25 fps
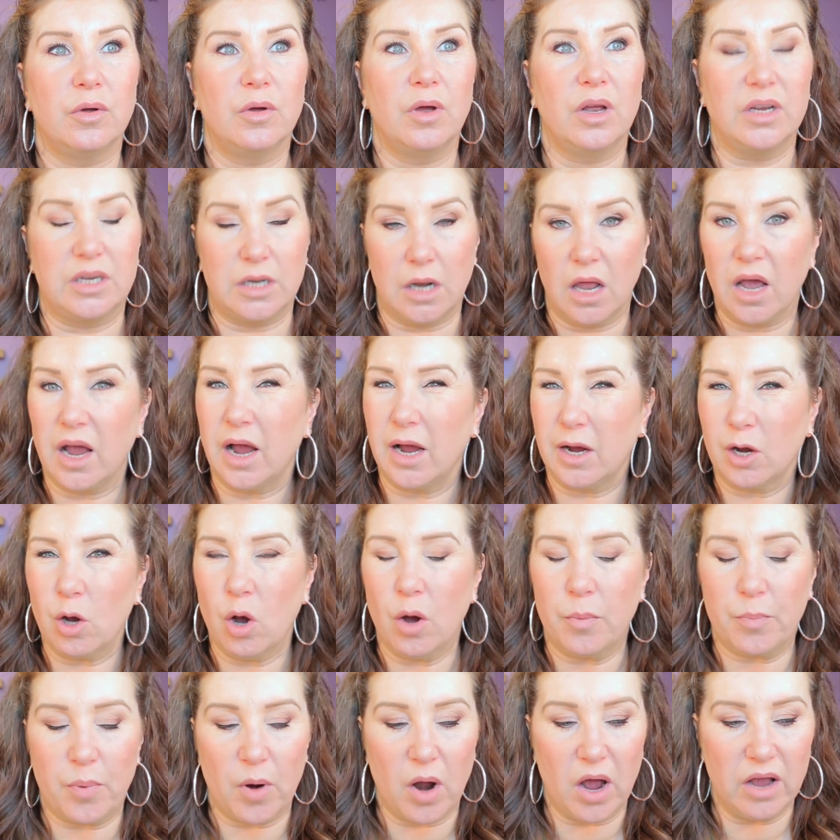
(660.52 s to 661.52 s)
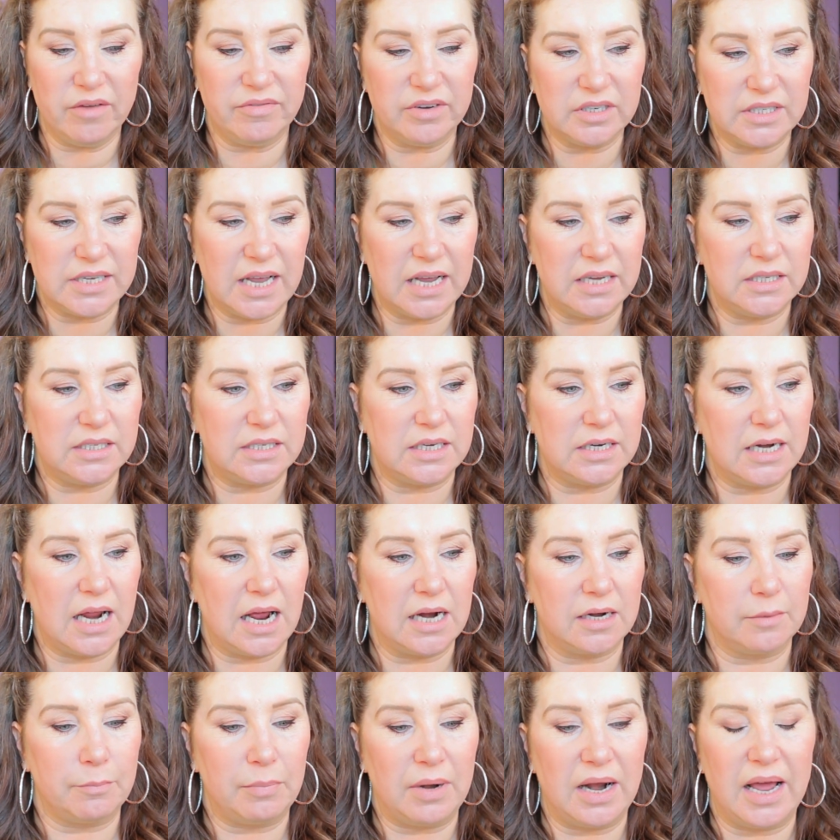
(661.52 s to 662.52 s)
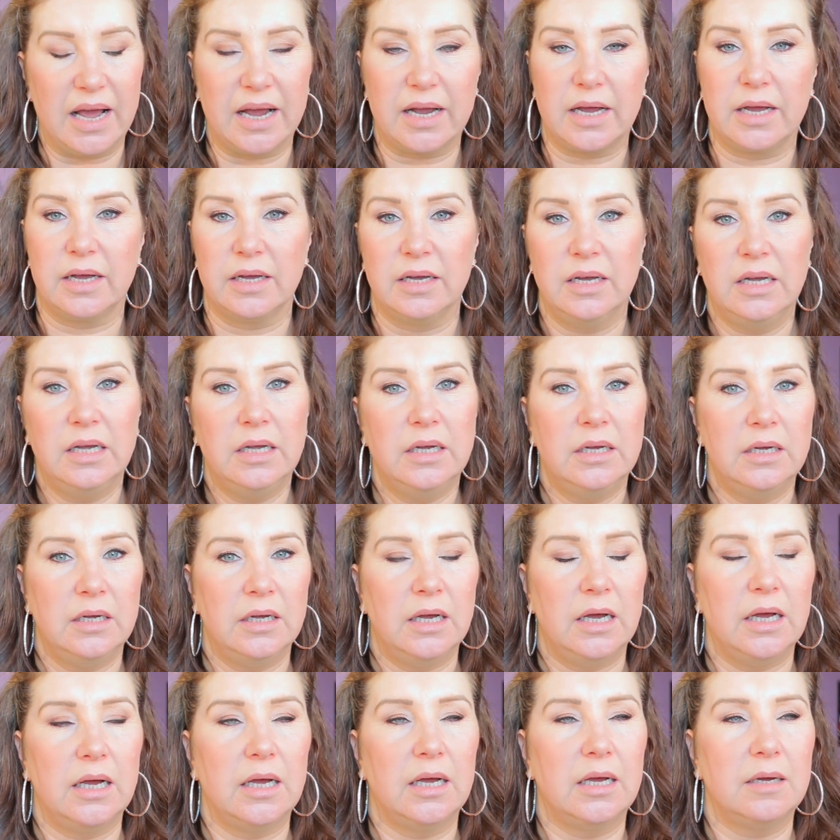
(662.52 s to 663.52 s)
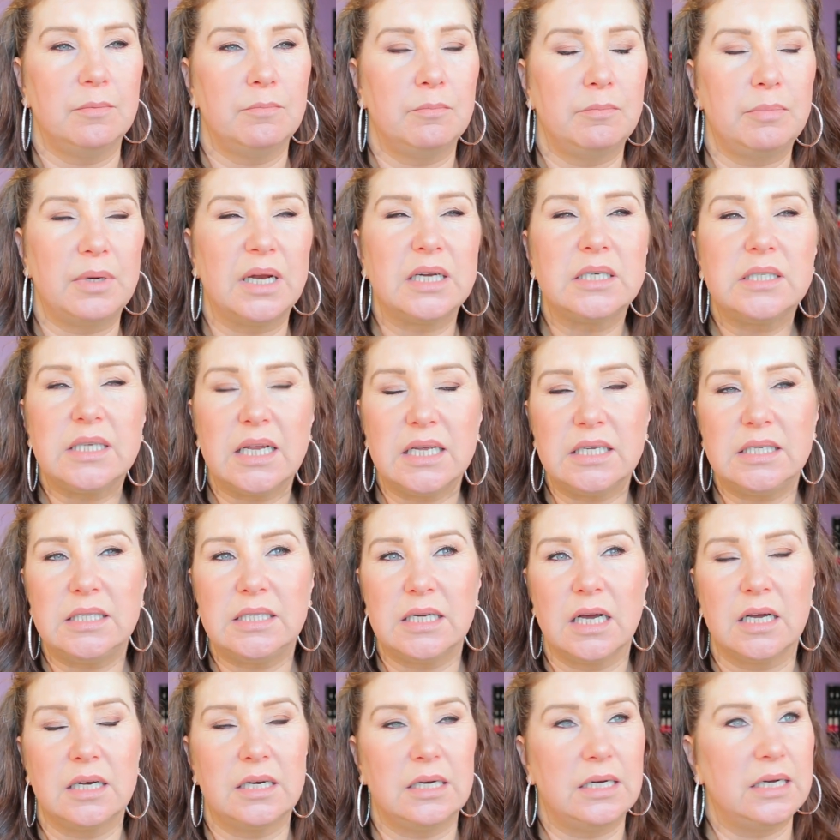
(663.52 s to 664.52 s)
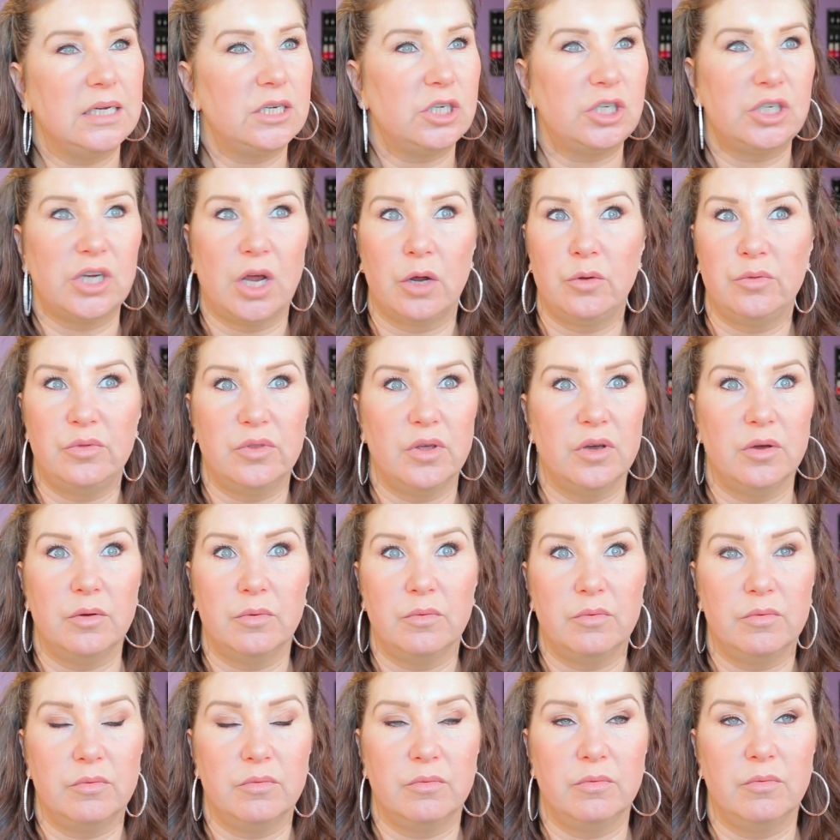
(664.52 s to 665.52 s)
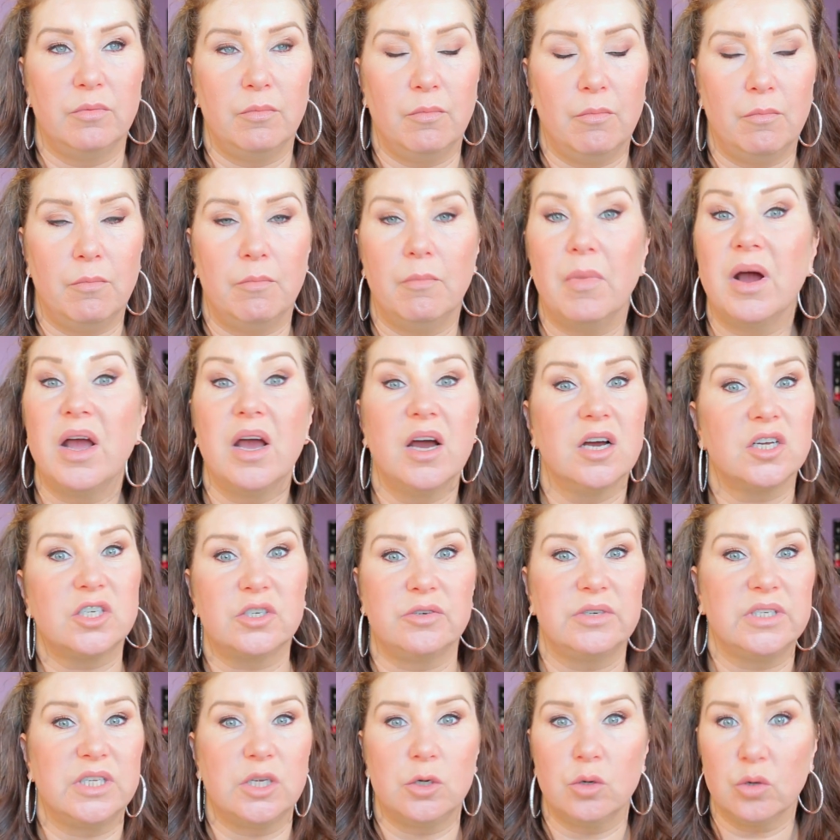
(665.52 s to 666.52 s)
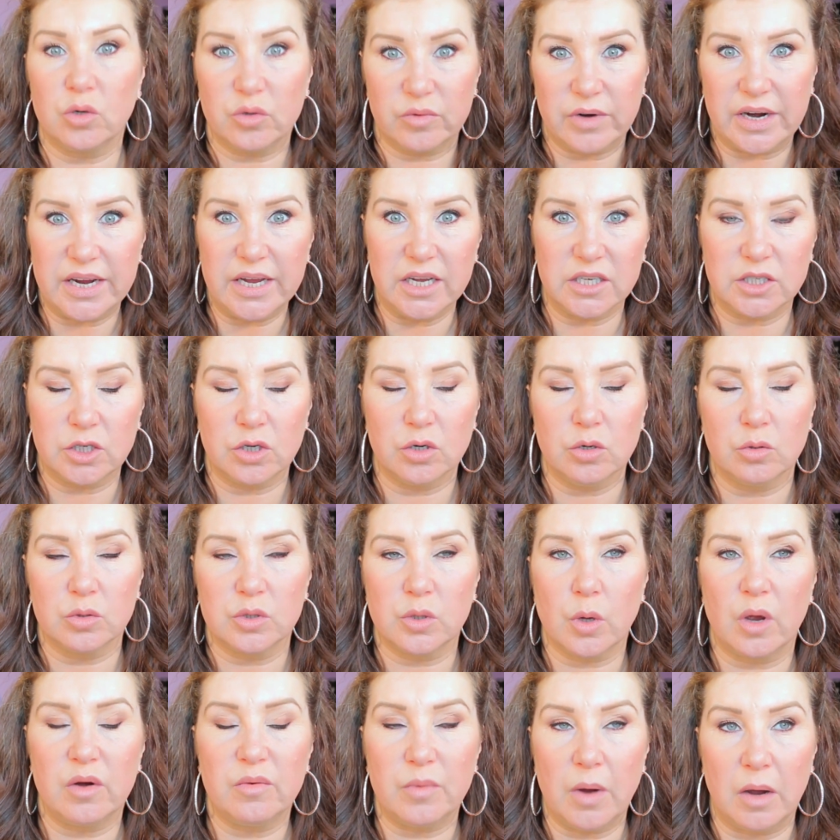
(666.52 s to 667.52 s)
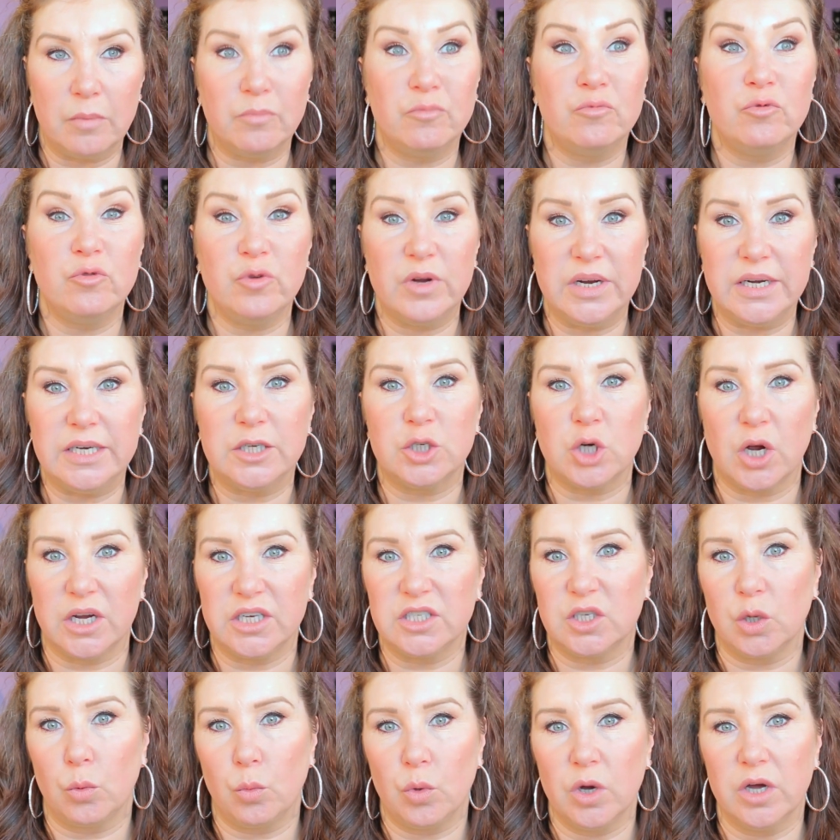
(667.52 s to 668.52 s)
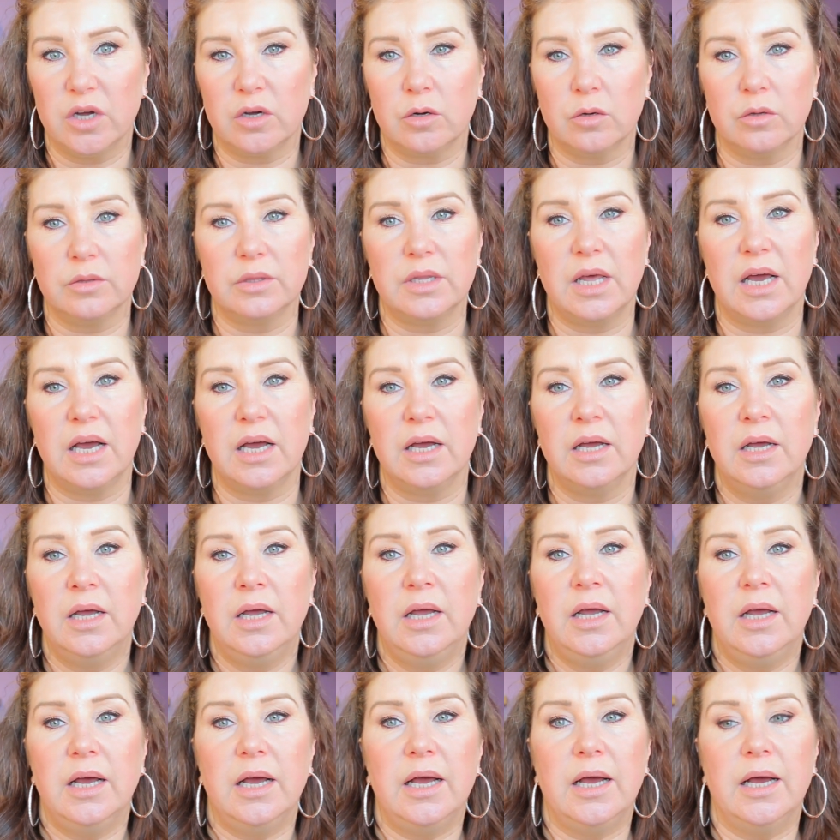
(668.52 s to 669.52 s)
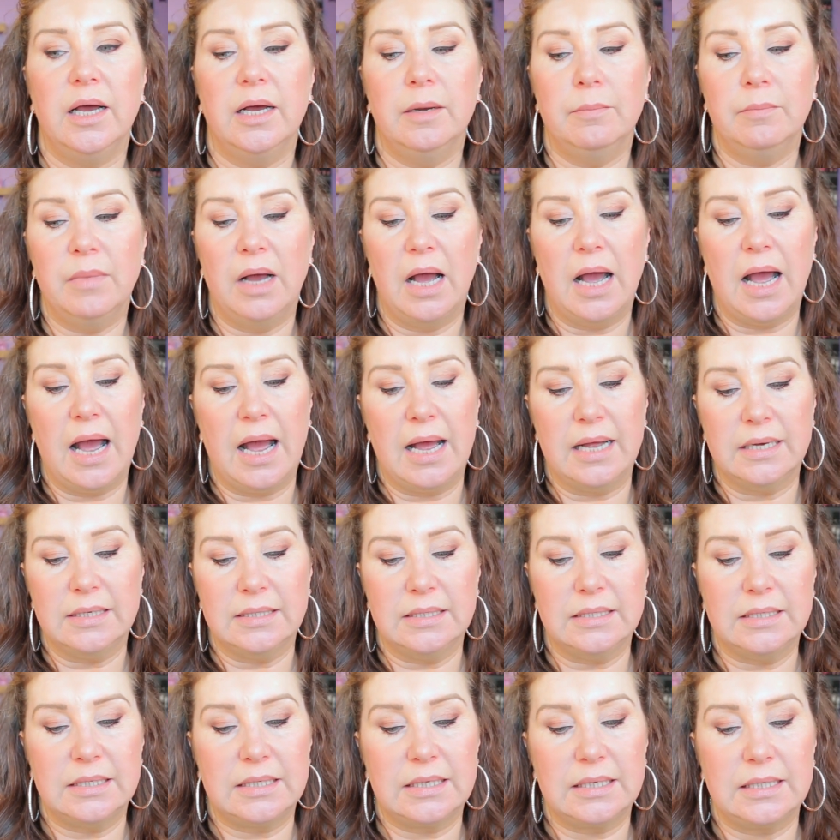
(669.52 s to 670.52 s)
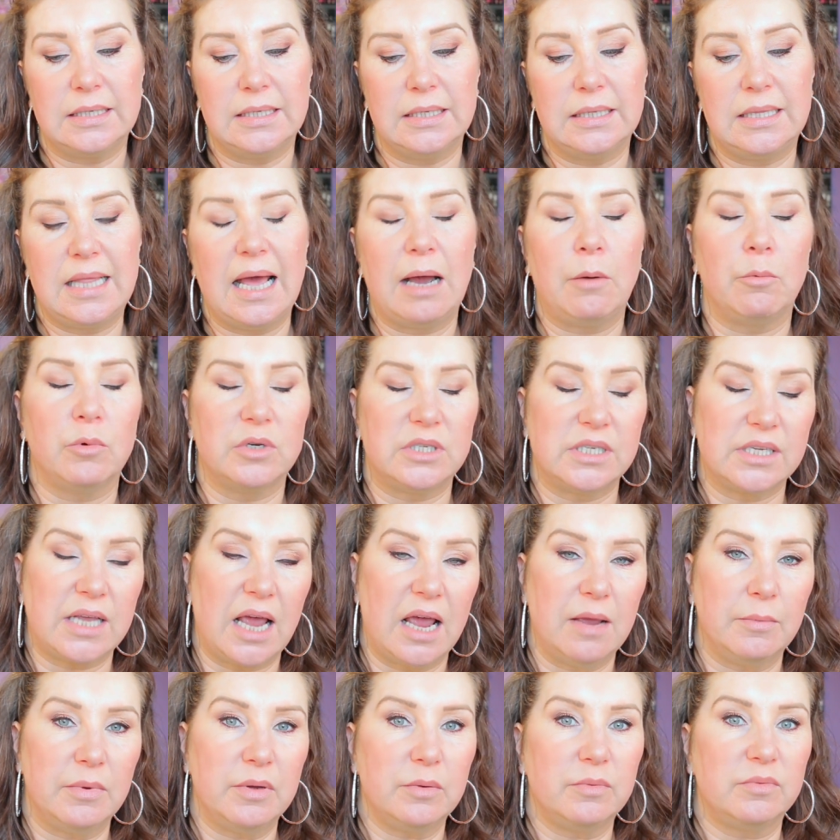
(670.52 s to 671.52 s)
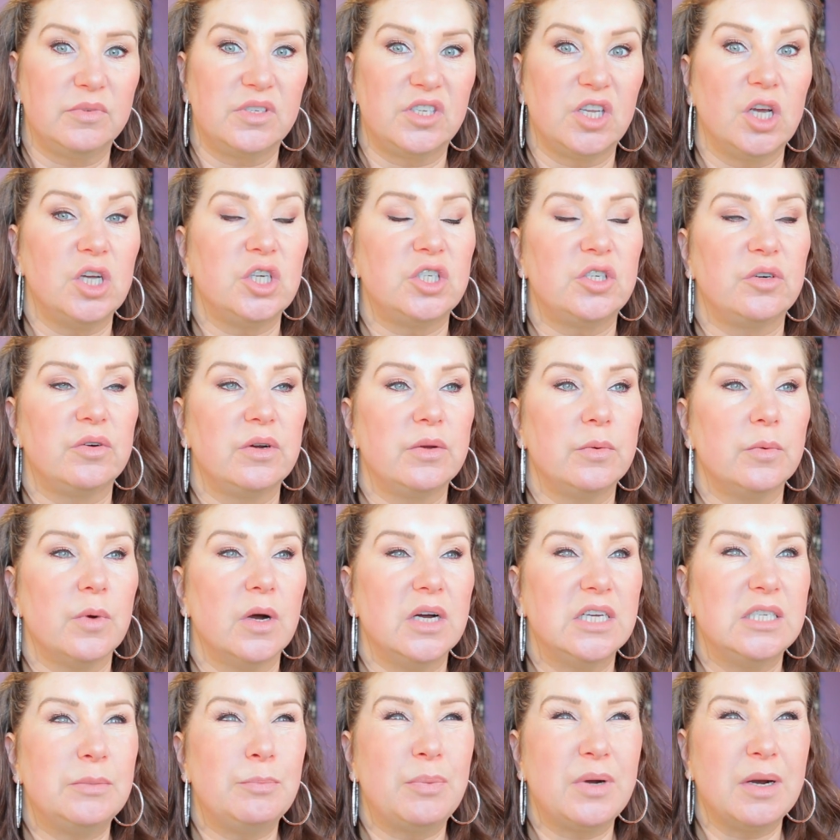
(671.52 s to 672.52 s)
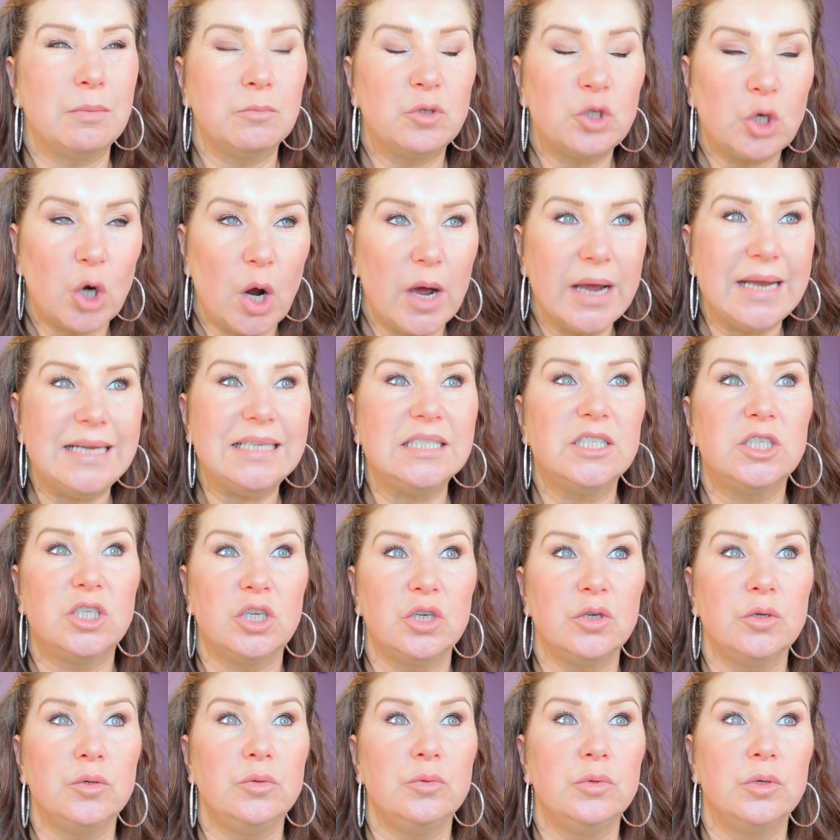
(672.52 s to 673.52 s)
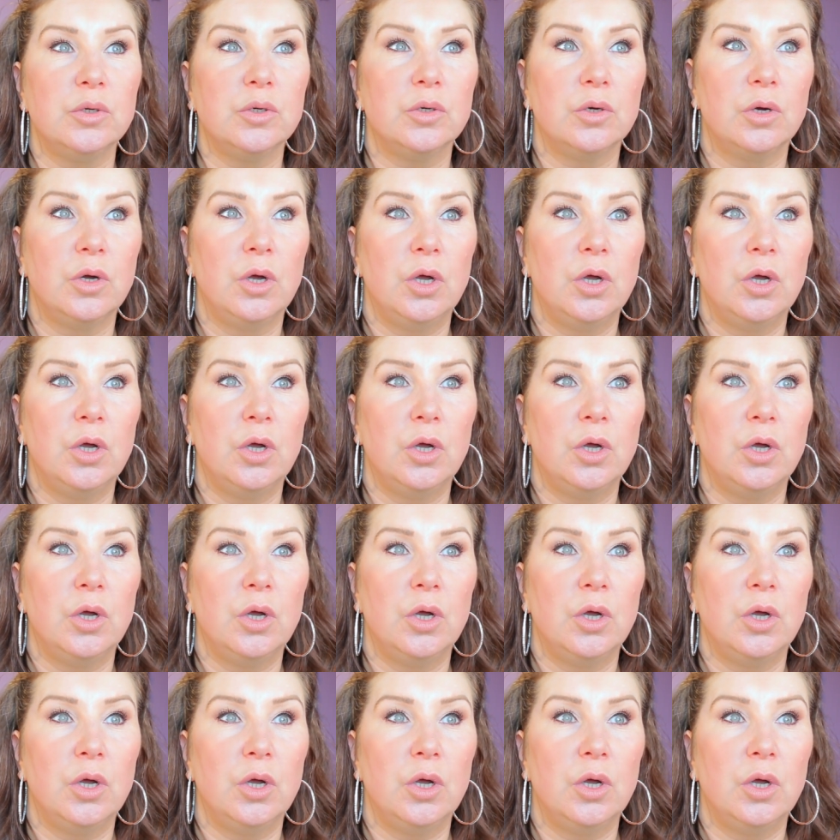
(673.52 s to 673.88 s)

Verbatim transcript: I got a private test and had a plaque um, blood test done, and it showed that my arteries are not great at all. So I'm really trying to work on that. Um, and that would scare me surgery wise, but I'm trying to